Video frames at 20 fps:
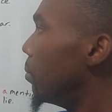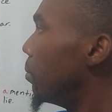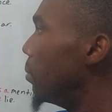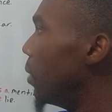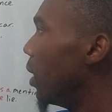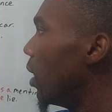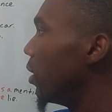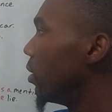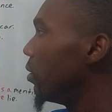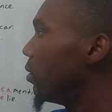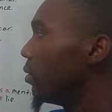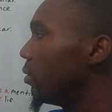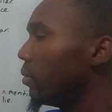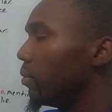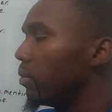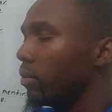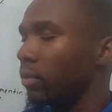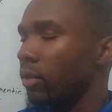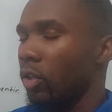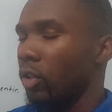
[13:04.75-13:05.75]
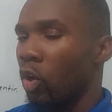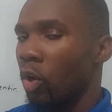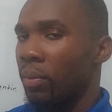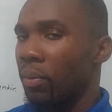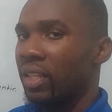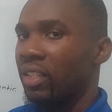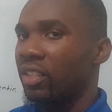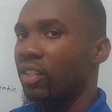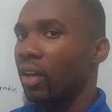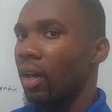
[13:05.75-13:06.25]
But
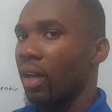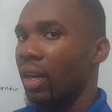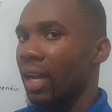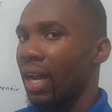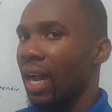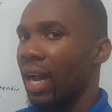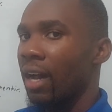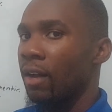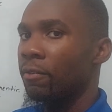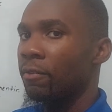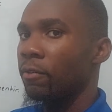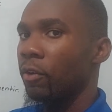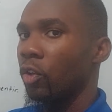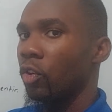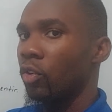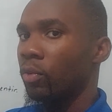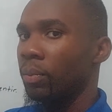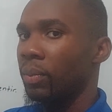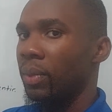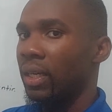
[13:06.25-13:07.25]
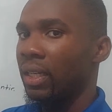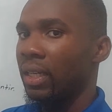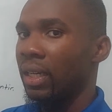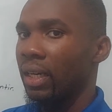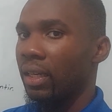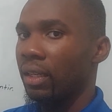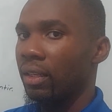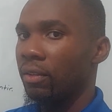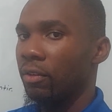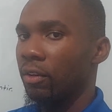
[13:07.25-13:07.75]
comenzar a followed by
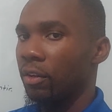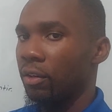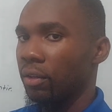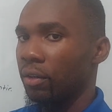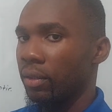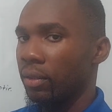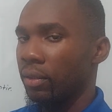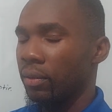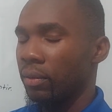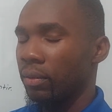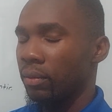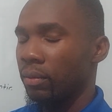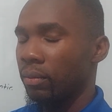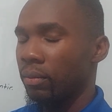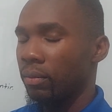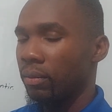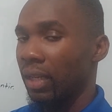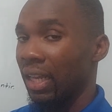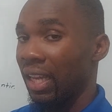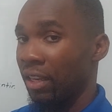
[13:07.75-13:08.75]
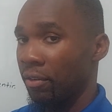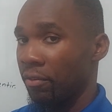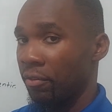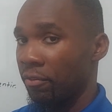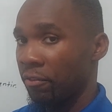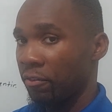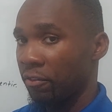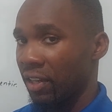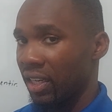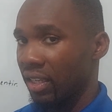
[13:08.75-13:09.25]
an
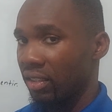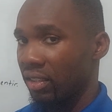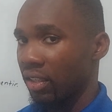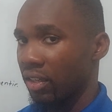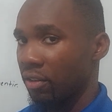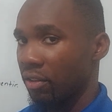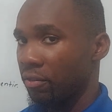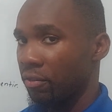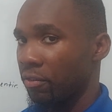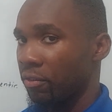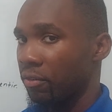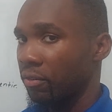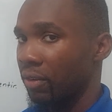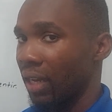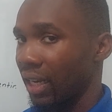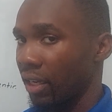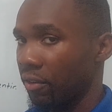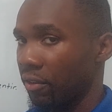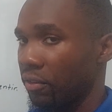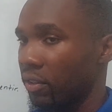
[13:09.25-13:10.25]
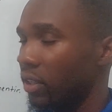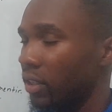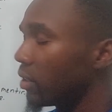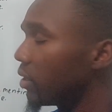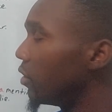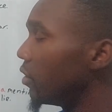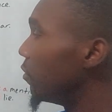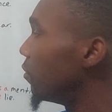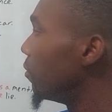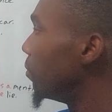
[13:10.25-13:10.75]
infinitive
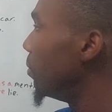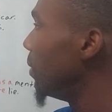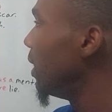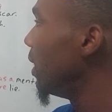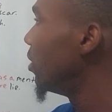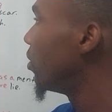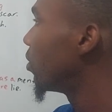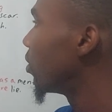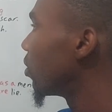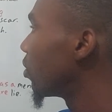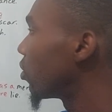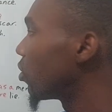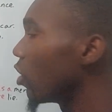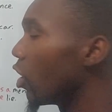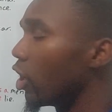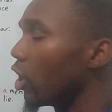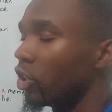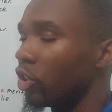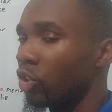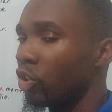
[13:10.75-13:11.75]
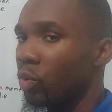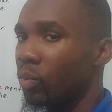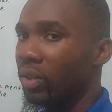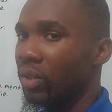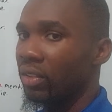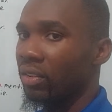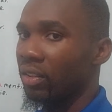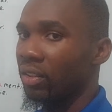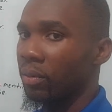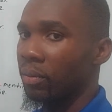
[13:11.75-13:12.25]
means to start
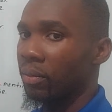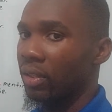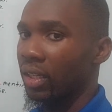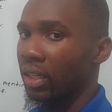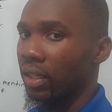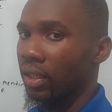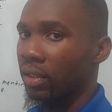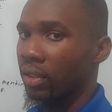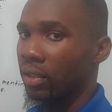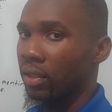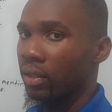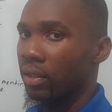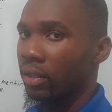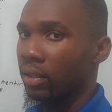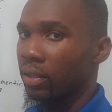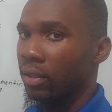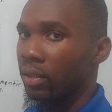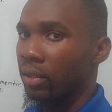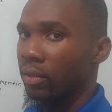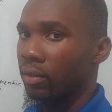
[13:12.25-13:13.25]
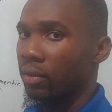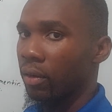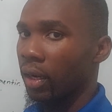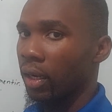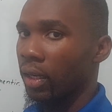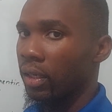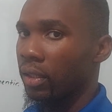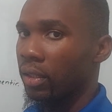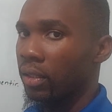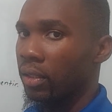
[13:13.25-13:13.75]
doing something.
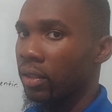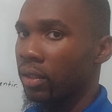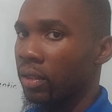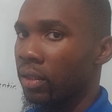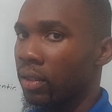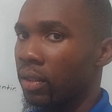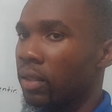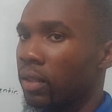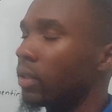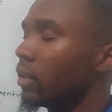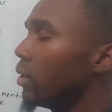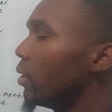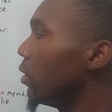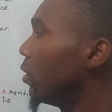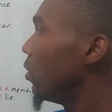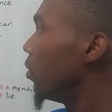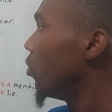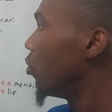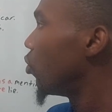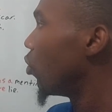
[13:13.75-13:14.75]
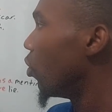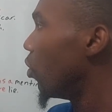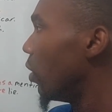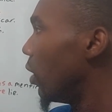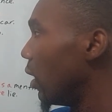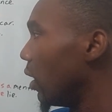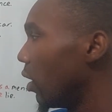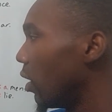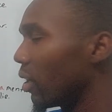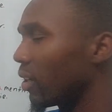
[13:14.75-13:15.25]
Right?
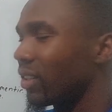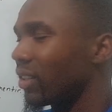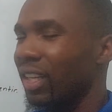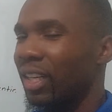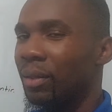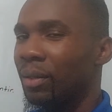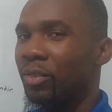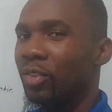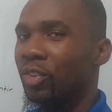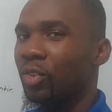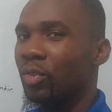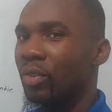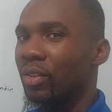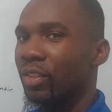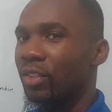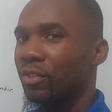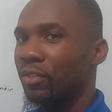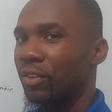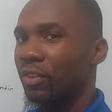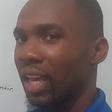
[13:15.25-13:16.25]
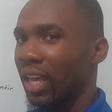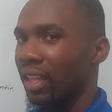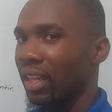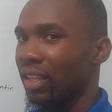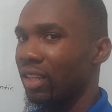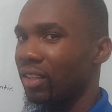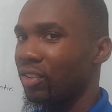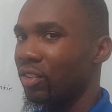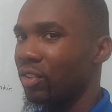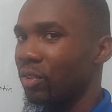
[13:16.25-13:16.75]
So a lot of times students forget
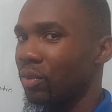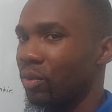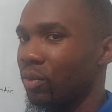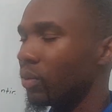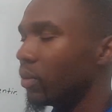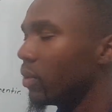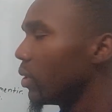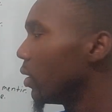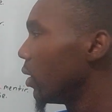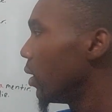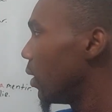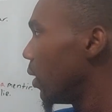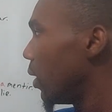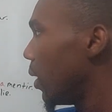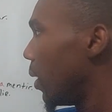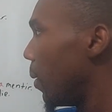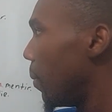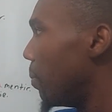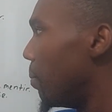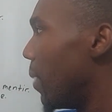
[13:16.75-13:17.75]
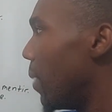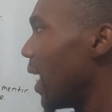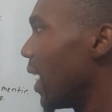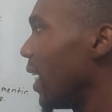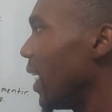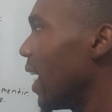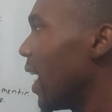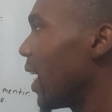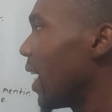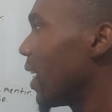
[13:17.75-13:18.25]
this too.
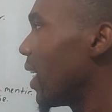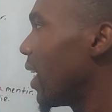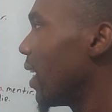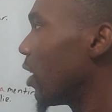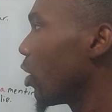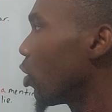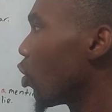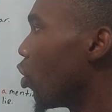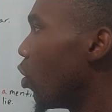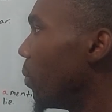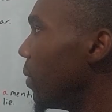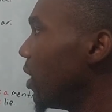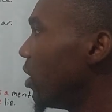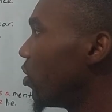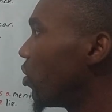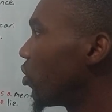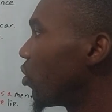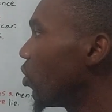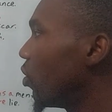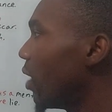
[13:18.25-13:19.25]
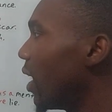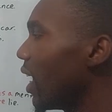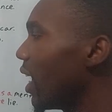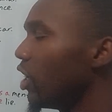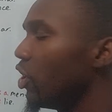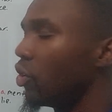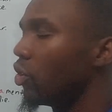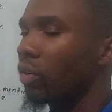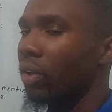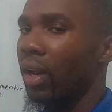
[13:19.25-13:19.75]
Mariana comenzó a
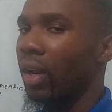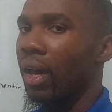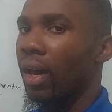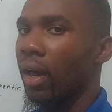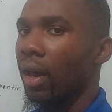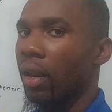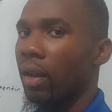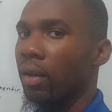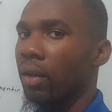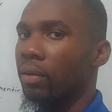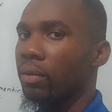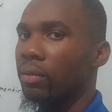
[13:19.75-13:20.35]
llorar.